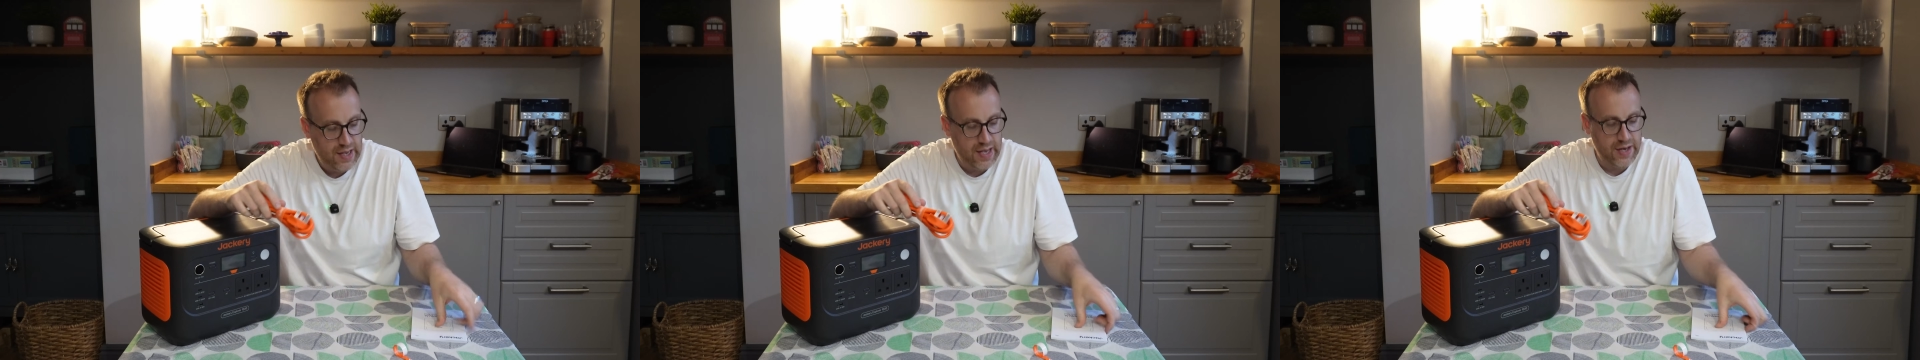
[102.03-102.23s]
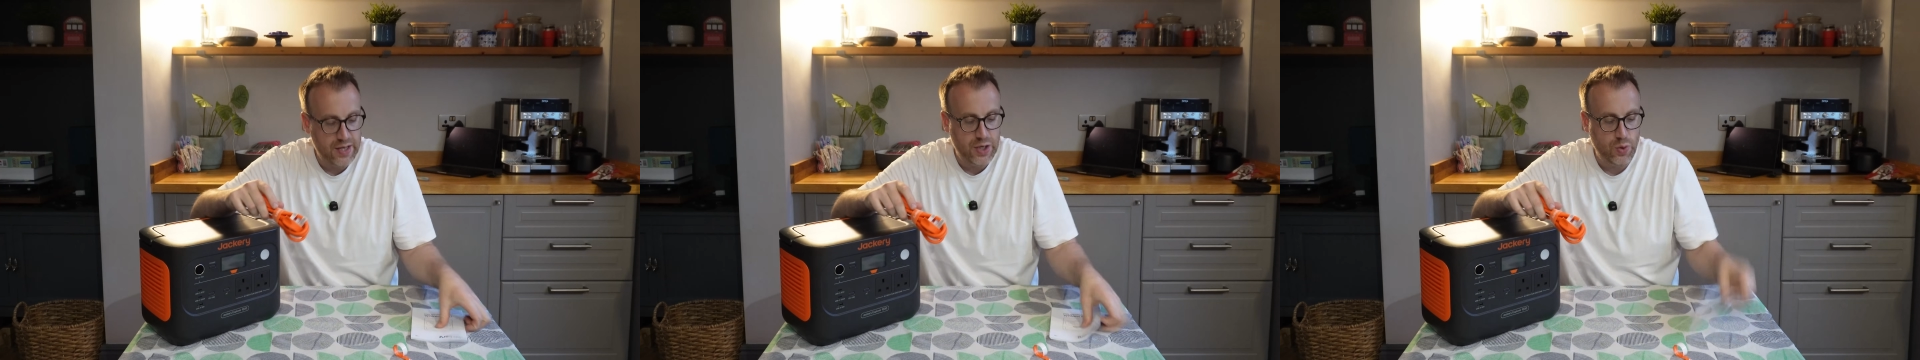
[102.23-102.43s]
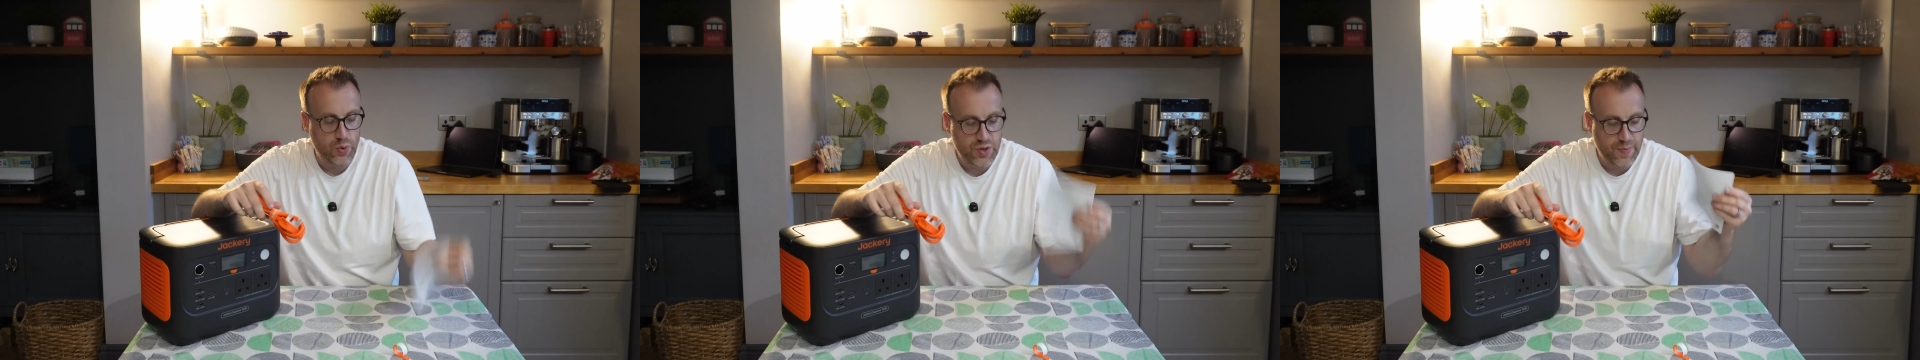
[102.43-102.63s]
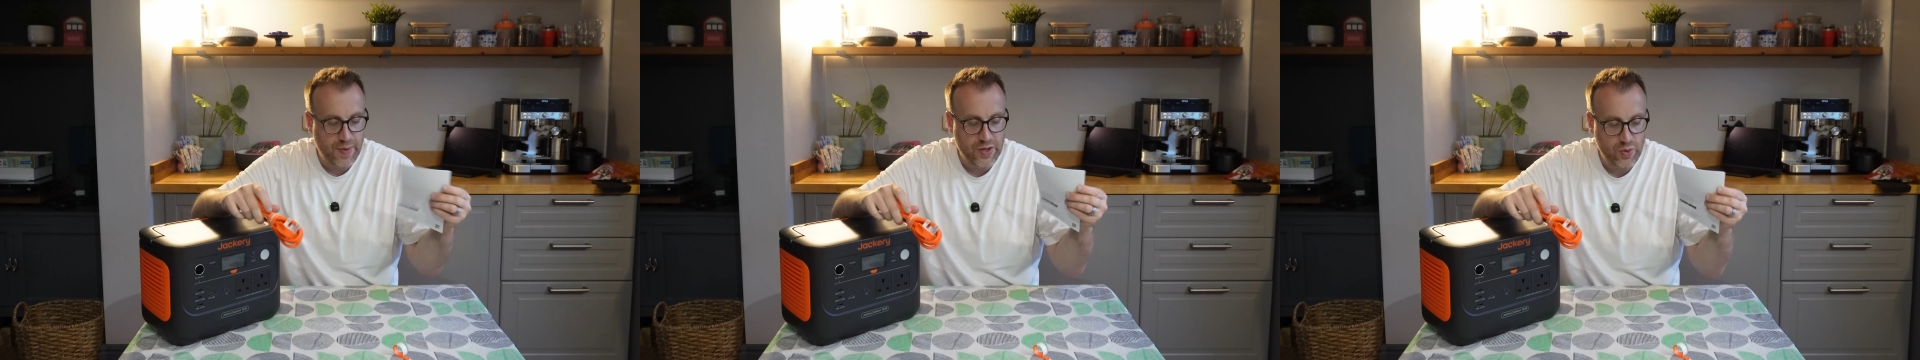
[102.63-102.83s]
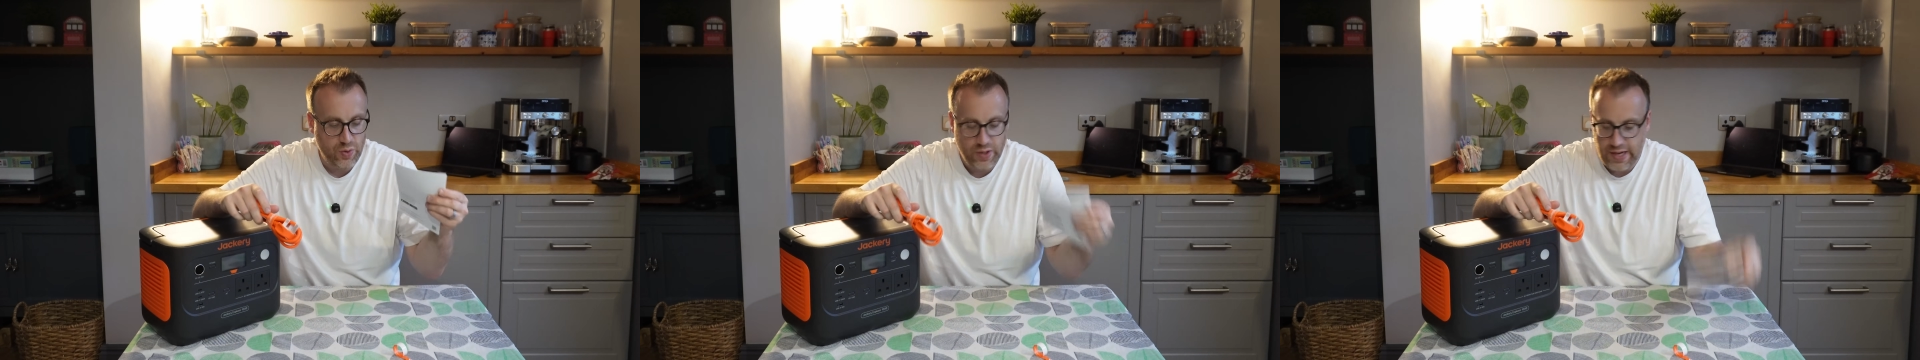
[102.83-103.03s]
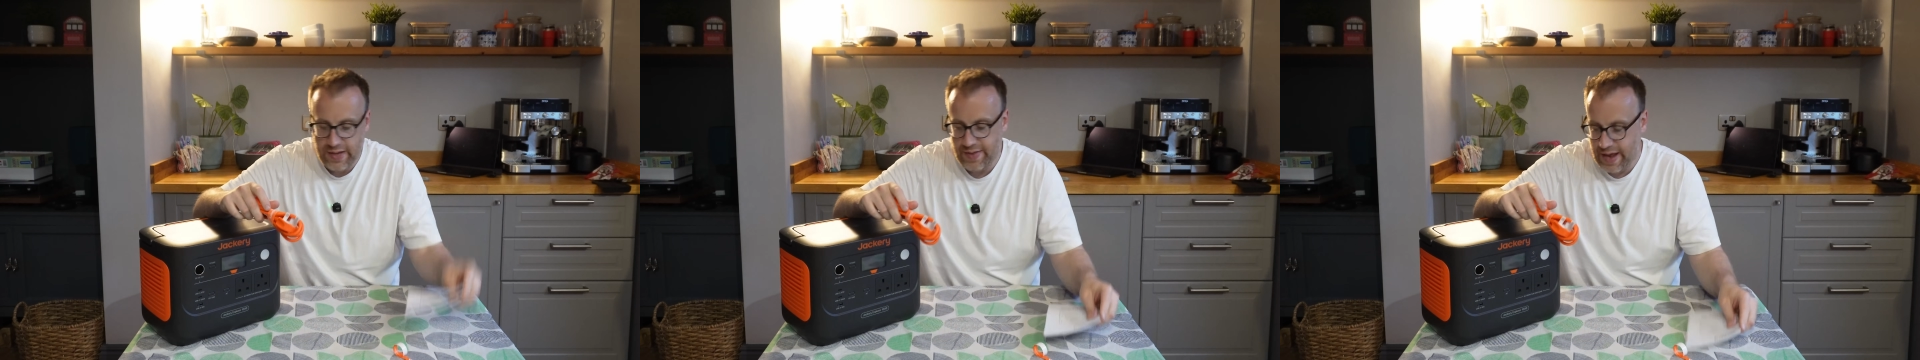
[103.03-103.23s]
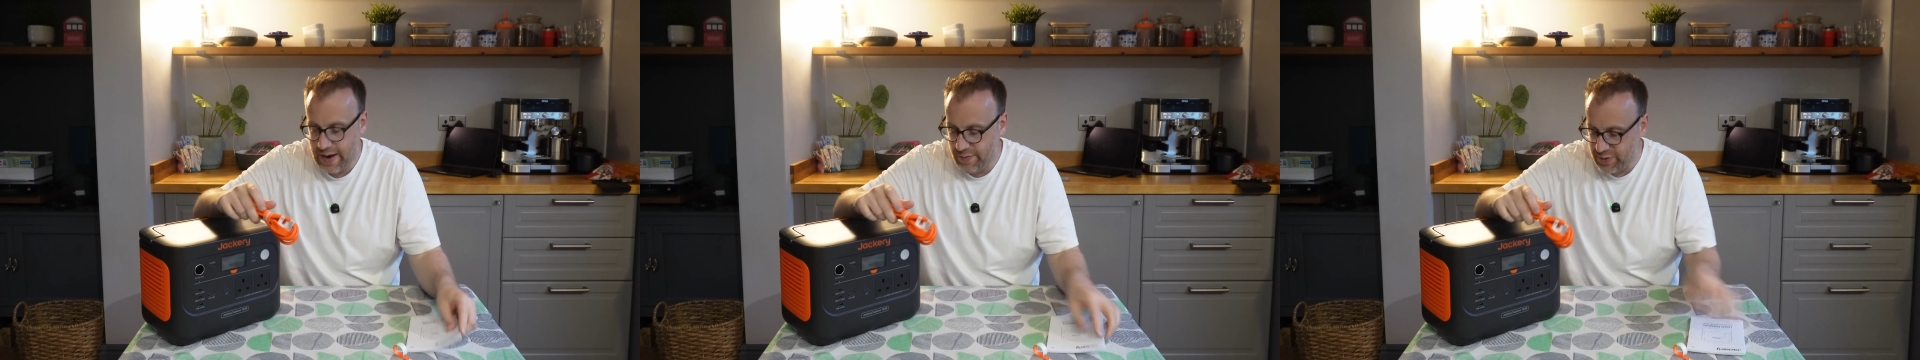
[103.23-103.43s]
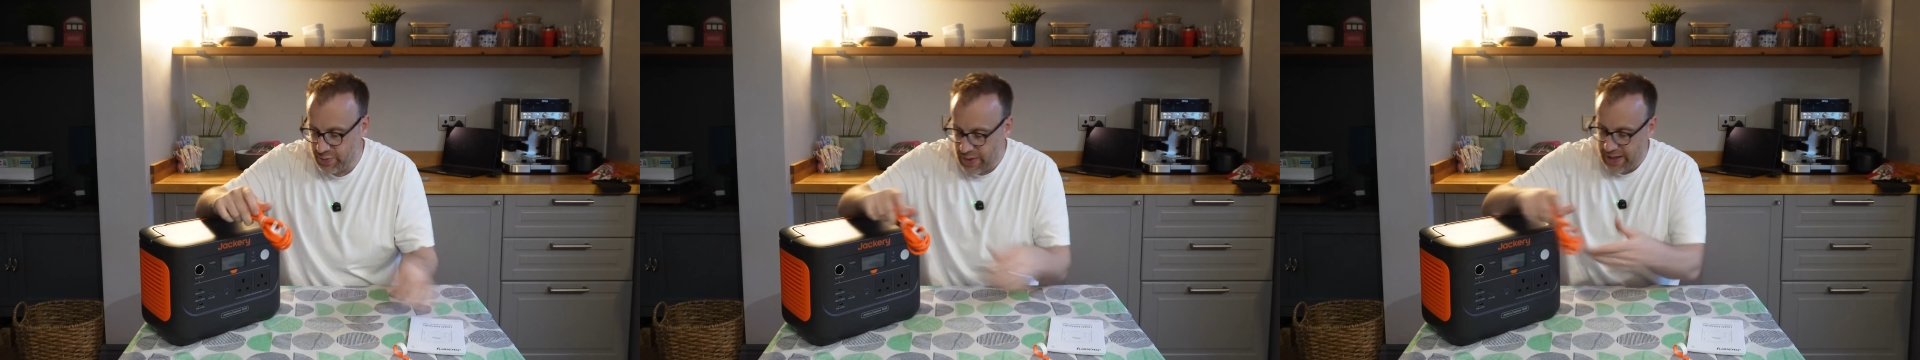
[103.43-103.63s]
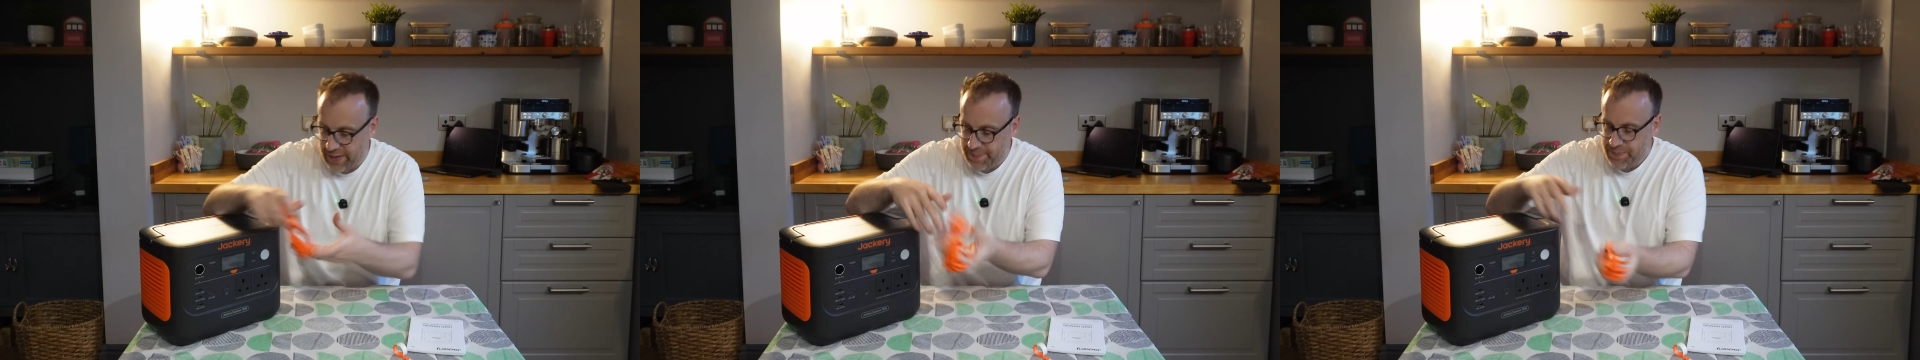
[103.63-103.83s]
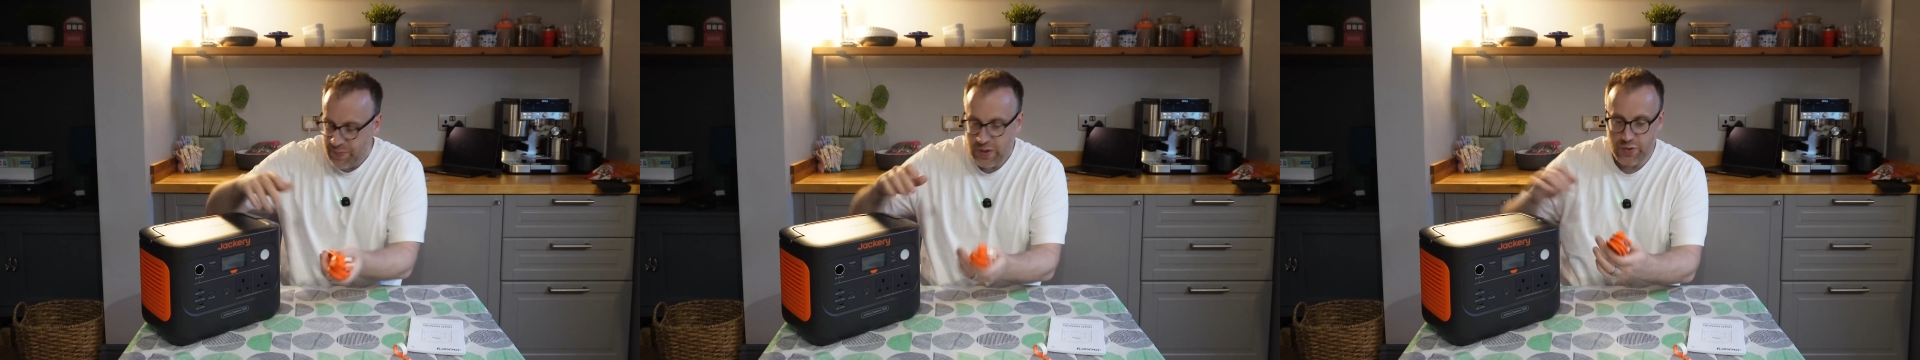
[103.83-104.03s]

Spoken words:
and a user manual in there as well.